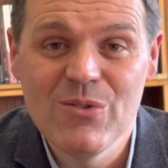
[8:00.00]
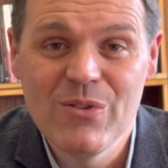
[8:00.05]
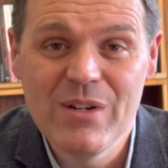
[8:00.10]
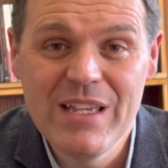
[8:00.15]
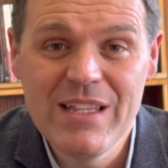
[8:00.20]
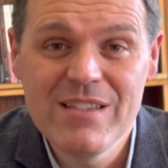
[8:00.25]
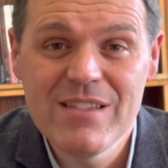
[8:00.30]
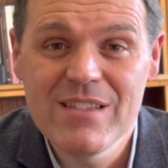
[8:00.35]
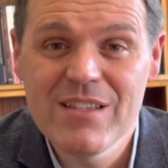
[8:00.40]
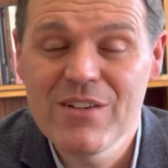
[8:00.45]

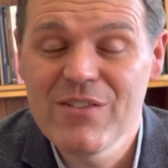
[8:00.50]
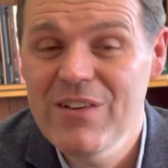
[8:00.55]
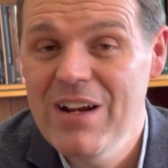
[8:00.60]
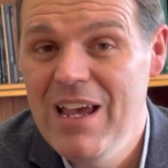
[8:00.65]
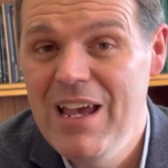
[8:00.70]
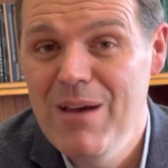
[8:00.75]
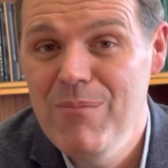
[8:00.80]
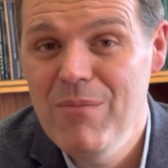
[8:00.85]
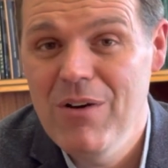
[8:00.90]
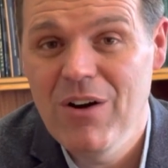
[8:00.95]

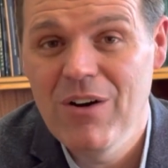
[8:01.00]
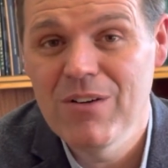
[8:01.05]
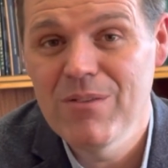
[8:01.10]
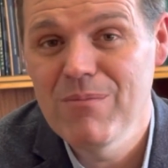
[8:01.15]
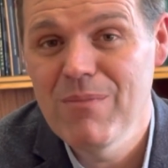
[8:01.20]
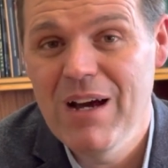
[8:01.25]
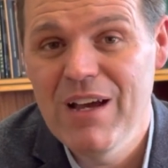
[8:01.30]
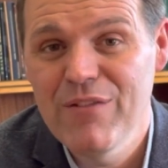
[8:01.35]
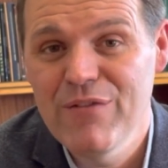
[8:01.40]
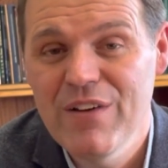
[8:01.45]
Instagram, on
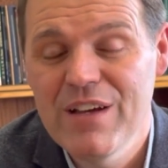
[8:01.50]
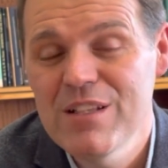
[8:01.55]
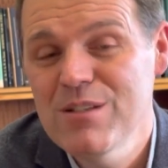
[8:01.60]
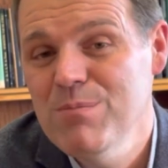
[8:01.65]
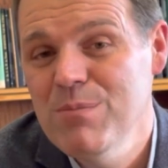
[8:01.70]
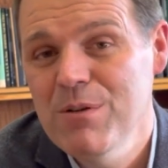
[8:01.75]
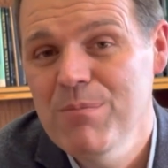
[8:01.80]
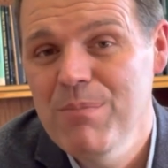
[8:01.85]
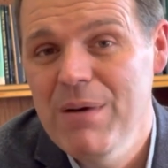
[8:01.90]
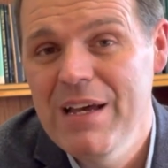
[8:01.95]
my
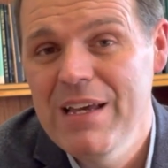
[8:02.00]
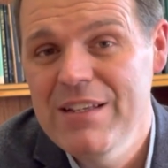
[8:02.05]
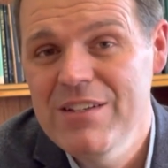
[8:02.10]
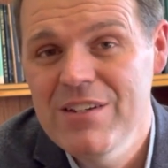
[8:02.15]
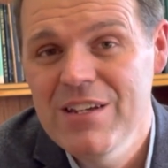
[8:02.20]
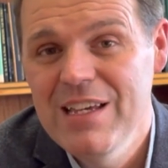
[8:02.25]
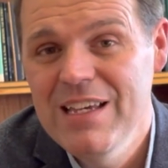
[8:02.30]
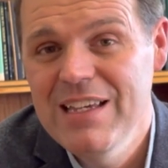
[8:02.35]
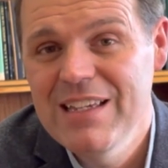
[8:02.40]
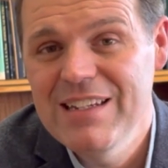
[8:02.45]
Facebook page,
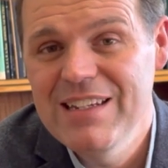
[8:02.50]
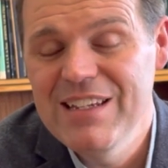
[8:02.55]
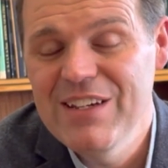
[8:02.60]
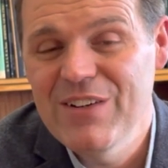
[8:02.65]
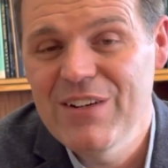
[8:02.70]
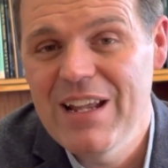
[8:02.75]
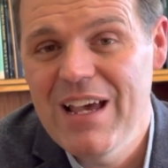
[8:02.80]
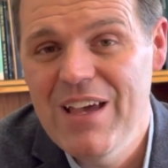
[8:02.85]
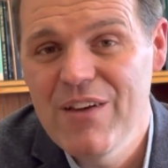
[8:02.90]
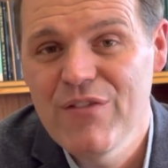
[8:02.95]

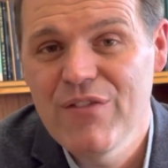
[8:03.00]
Dion A.